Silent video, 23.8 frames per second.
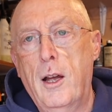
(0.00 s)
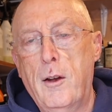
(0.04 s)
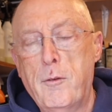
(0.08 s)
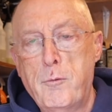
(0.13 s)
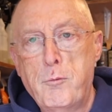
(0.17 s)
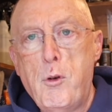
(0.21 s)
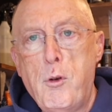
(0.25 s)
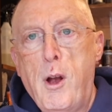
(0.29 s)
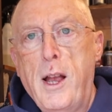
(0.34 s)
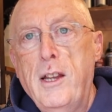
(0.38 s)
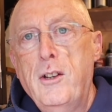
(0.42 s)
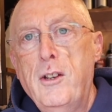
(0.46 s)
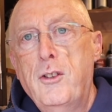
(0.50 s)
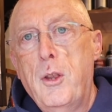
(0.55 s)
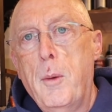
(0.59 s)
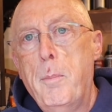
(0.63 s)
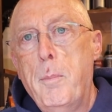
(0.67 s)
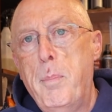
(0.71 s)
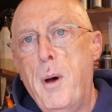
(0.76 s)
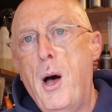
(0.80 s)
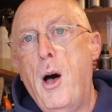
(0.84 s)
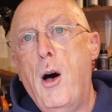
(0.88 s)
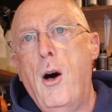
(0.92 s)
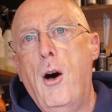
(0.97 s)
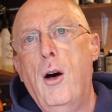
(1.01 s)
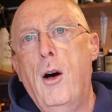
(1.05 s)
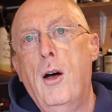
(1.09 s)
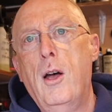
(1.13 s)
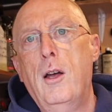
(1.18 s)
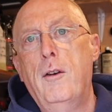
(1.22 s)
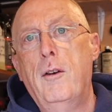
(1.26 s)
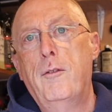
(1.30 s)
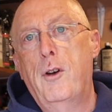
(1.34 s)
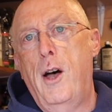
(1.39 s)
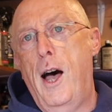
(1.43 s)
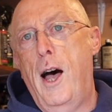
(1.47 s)
raised the bar
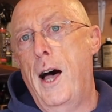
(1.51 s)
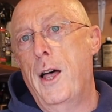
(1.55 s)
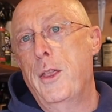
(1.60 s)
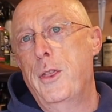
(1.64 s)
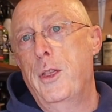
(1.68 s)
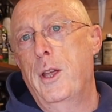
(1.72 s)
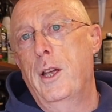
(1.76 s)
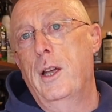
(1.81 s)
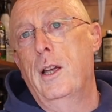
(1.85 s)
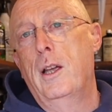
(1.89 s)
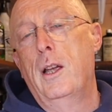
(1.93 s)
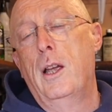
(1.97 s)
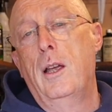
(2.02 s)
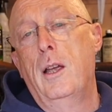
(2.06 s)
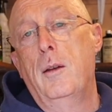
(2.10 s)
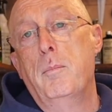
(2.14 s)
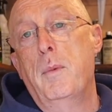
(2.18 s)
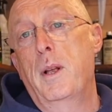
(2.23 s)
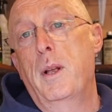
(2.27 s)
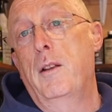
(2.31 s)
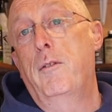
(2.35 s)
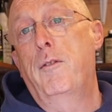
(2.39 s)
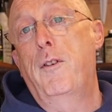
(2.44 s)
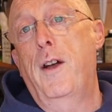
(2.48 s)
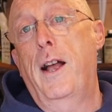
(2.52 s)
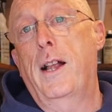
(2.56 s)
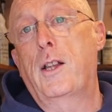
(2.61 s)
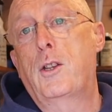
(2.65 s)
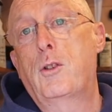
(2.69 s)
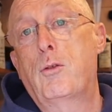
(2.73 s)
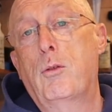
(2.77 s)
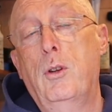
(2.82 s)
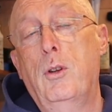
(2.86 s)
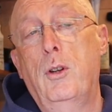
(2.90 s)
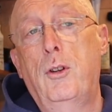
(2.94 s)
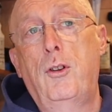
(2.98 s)
for other
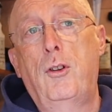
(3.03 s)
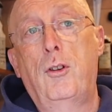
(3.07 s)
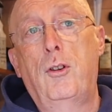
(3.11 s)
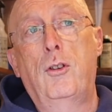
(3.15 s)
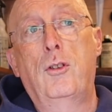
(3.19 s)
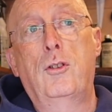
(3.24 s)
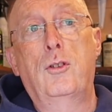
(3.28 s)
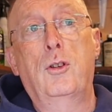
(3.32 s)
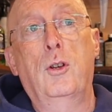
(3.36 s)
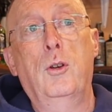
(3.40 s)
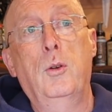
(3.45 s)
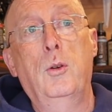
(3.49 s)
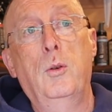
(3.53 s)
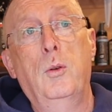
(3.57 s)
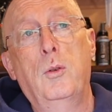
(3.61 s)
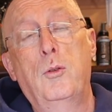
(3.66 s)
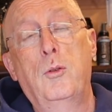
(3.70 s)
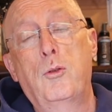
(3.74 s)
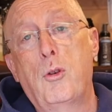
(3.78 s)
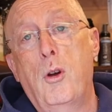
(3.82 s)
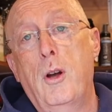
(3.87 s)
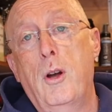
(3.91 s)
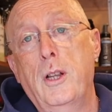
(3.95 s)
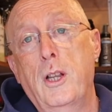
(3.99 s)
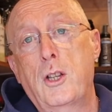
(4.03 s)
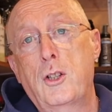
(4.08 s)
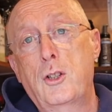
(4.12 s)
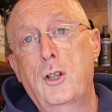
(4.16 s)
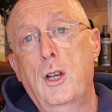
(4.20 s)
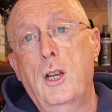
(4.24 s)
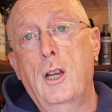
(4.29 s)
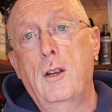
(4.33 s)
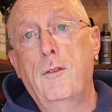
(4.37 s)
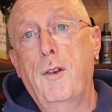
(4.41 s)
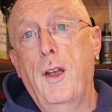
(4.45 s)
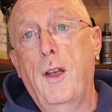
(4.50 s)
manufacturers to try and
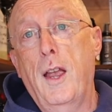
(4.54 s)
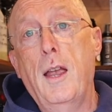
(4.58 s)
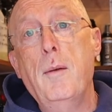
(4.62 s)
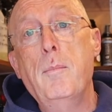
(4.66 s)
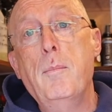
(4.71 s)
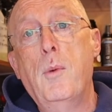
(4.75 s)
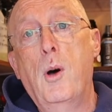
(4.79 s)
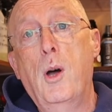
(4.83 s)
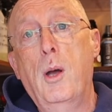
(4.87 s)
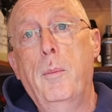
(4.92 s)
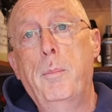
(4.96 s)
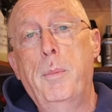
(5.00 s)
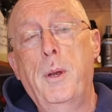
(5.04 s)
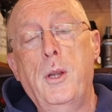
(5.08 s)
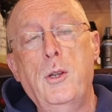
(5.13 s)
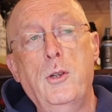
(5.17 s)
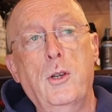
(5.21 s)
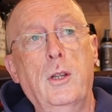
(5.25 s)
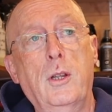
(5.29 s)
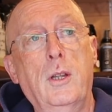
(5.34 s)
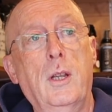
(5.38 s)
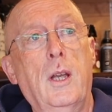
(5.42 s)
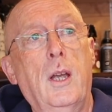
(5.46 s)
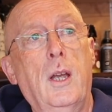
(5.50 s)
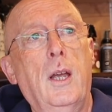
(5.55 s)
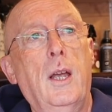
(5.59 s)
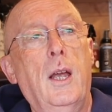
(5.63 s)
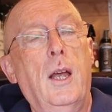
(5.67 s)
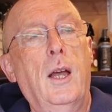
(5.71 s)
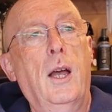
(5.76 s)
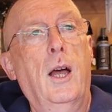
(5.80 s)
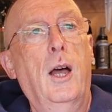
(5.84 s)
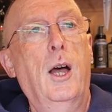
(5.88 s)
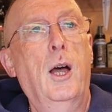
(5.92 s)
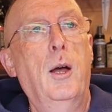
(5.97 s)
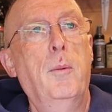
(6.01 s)
achieve, in my opinion.
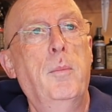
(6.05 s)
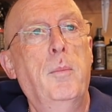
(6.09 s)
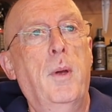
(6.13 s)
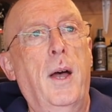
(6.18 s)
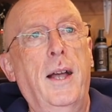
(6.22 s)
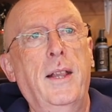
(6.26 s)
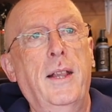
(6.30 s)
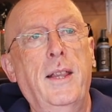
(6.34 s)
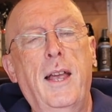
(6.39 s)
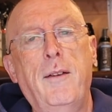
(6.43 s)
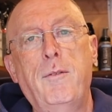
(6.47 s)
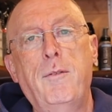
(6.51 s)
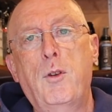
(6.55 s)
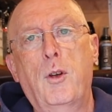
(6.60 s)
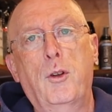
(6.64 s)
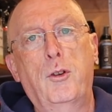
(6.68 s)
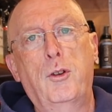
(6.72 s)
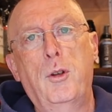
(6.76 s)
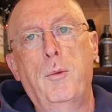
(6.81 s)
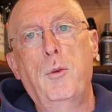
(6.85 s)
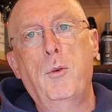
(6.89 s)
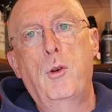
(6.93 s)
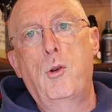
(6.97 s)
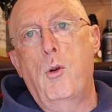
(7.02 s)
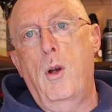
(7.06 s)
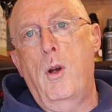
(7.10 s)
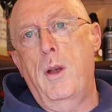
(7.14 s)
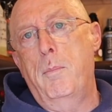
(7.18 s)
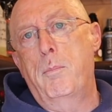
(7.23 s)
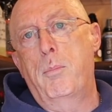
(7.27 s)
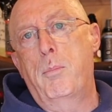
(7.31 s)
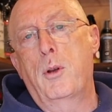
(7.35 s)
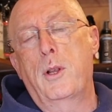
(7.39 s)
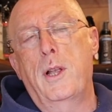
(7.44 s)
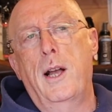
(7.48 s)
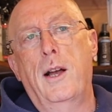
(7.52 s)
And they've got some
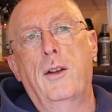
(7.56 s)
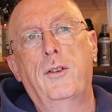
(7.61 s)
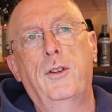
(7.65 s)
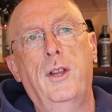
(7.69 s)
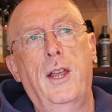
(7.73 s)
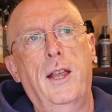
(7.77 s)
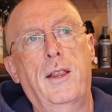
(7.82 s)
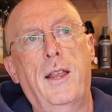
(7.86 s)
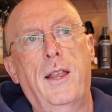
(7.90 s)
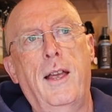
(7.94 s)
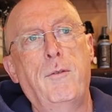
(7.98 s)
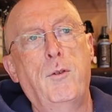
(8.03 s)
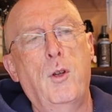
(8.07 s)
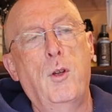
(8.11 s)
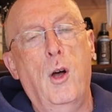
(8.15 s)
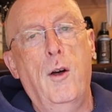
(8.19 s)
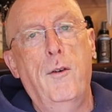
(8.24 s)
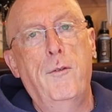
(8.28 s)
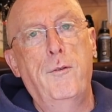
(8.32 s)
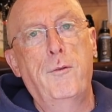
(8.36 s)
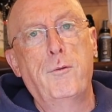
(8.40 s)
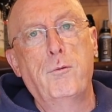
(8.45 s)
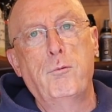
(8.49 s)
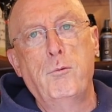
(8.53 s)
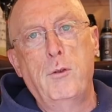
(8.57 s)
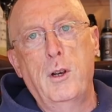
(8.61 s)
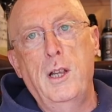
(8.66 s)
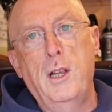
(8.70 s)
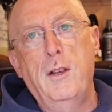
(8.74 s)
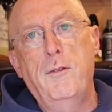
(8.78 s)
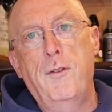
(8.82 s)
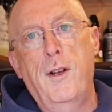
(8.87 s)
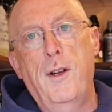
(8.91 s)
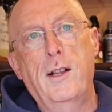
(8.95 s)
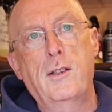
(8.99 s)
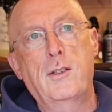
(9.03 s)
great products there. They've got a really
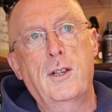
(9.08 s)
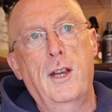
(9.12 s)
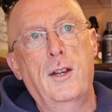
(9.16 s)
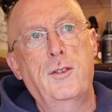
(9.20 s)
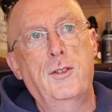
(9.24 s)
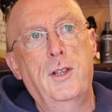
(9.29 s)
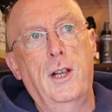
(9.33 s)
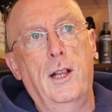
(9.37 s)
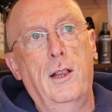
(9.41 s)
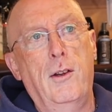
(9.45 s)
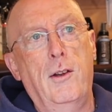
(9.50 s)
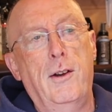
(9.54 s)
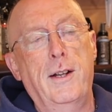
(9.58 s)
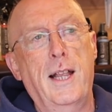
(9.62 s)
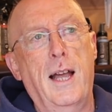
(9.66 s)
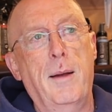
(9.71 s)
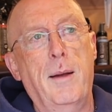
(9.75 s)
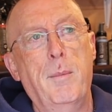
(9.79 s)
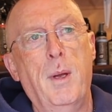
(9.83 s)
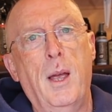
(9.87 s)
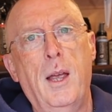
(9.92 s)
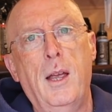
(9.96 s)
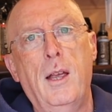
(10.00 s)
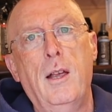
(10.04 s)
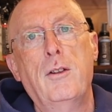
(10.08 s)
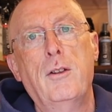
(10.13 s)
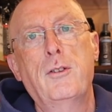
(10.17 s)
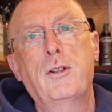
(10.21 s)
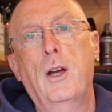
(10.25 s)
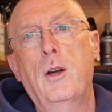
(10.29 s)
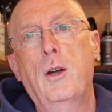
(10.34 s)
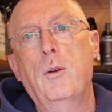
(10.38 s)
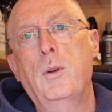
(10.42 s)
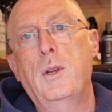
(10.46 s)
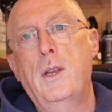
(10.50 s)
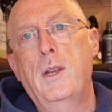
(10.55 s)
fantastic lineup.
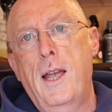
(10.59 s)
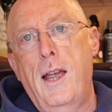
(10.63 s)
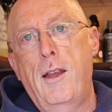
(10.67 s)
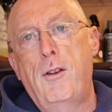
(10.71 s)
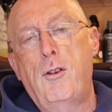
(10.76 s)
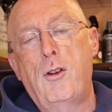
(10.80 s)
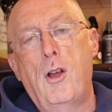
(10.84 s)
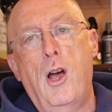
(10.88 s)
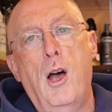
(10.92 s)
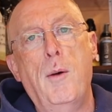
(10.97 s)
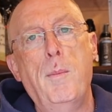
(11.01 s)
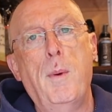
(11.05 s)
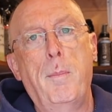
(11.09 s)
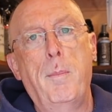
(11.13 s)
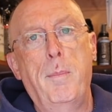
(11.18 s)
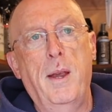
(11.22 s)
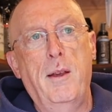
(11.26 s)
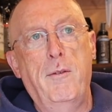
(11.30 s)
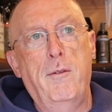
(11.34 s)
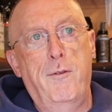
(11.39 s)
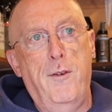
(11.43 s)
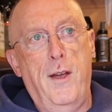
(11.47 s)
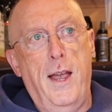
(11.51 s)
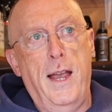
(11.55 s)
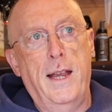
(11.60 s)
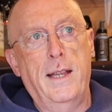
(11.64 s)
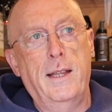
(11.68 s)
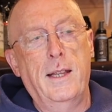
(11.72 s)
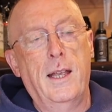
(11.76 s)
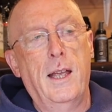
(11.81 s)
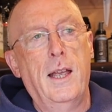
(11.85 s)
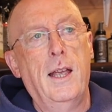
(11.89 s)
So yes, I'm a big fan.